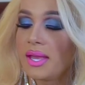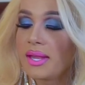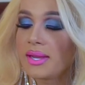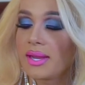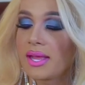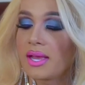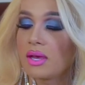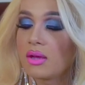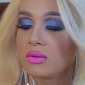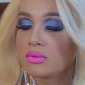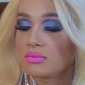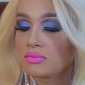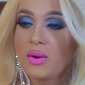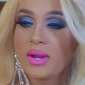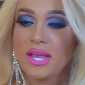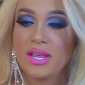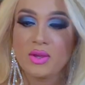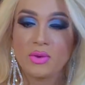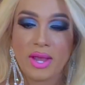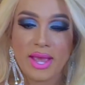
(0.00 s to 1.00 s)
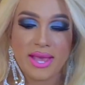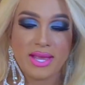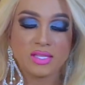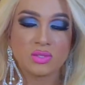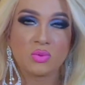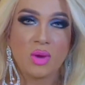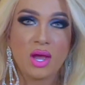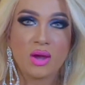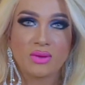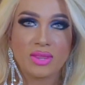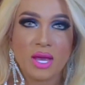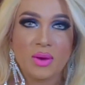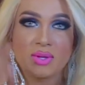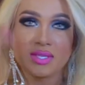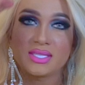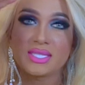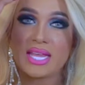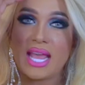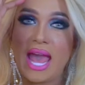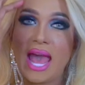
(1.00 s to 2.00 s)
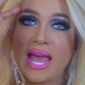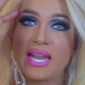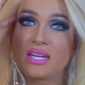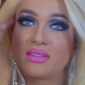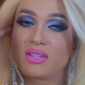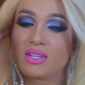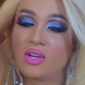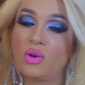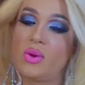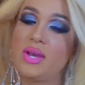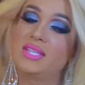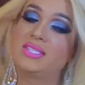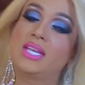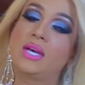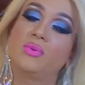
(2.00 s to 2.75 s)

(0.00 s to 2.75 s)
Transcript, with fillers: In and out. Okay, you guys. Wow, that was the end of the quiz.